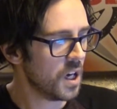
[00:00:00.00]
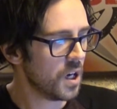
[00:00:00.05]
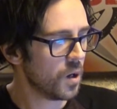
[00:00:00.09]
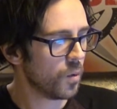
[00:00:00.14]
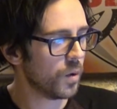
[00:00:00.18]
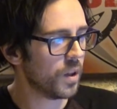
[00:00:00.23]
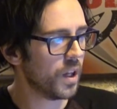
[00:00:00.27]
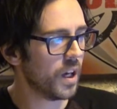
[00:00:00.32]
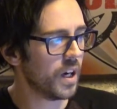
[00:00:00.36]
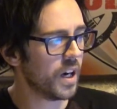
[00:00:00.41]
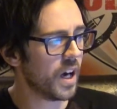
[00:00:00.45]

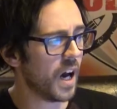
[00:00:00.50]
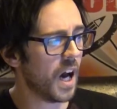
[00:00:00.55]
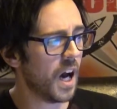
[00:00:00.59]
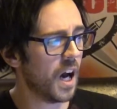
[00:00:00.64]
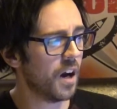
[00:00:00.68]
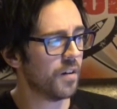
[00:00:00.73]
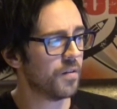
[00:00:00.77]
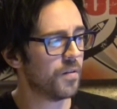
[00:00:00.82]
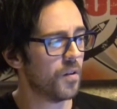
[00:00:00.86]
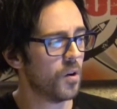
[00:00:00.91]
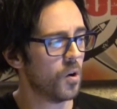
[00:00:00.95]
We then
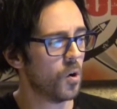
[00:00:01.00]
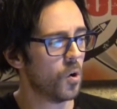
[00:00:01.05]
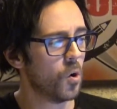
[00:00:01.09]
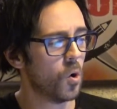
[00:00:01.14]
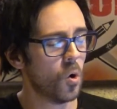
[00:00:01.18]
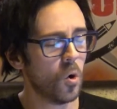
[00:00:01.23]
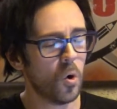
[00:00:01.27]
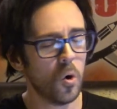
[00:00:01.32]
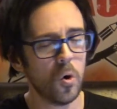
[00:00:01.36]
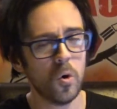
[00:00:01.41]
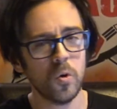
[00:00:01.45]
have
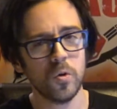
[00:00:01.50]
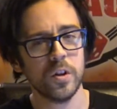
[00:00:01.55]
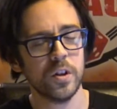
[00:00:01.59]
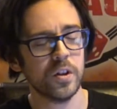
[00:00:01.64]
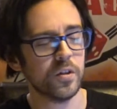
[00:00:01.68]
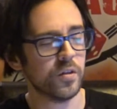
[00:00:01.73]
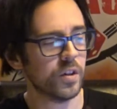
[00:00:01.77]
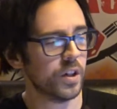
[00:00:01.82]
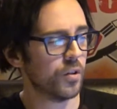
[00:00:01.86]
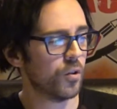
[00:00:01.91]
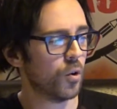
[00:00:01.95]
only
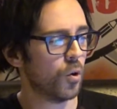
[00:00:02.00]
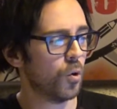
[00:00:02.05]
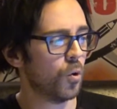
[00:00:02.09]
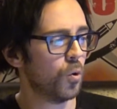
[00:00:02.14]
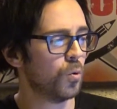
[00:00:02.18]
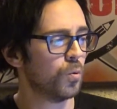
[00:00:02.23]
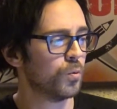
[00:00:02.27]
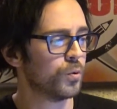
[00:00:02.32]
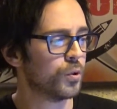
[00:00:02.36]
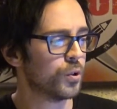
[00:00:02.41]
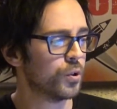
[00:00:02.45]
the
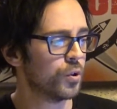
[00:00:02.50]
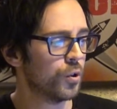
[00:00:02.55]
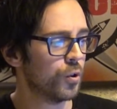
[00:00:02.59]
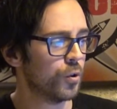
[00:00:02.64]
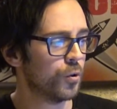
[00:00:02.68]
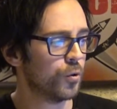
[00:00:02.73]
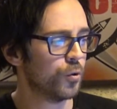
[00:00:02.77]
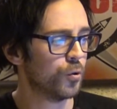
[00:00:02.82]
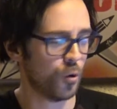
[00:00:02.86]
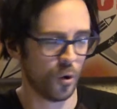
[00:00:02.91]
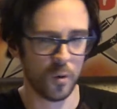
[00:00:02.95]
rerolls
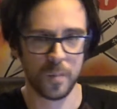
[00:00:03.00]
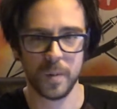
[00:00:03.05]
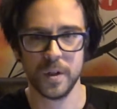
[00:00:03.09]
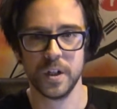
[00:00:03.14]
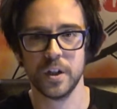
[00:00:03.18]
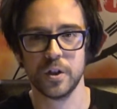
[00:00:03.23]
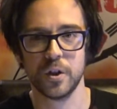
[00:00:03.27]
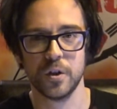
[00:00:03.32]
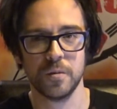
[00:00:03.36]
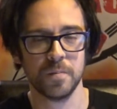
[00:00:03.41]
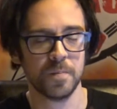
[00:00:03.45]
drop
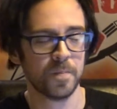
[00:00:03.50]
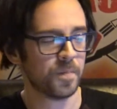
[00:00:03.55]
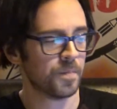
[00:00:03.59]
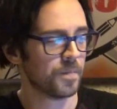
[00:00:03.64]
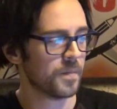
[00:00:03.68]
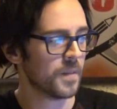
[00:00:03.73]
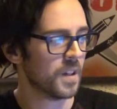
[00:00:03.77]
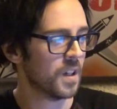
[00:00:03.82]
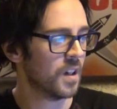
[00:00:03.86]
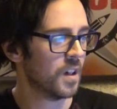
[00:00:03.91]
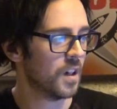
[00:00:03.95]
edition.
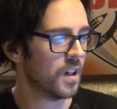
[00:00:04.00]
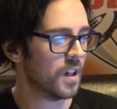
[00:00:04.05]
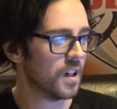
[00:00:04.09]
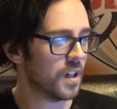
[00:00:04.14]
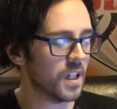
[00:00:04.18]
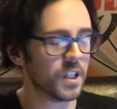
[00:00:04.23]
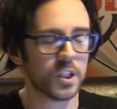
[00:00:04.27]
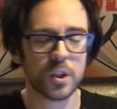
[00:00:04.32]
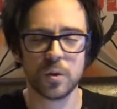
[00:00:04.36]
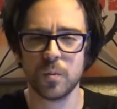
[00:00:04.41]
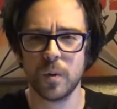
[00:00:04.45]

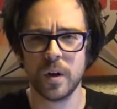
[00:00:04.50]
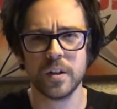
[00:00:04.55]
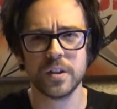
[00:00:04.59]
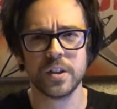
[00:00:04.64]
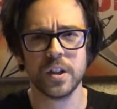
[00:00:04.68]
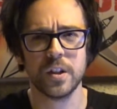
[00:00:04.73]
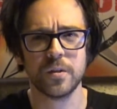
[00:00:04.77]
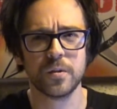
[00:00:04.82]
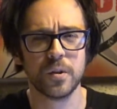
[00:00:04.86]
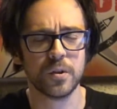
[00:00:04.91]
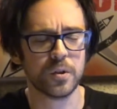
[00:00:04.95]
And that's the one I
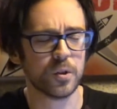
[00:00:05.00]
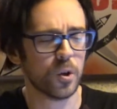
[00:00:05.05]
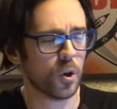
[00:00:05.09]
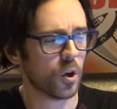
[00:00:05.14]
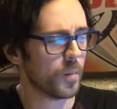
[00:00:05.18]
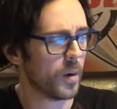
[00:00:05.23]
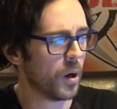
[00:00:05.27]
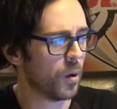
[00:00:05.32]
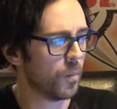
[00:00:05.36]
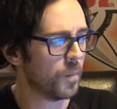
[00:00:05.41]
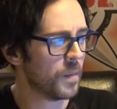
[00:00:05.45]
said I was going to talk
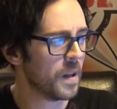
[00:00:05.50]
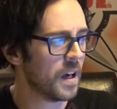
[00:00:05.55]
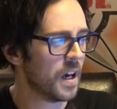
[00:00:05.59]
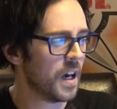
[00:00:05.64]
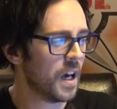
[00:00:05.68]
about.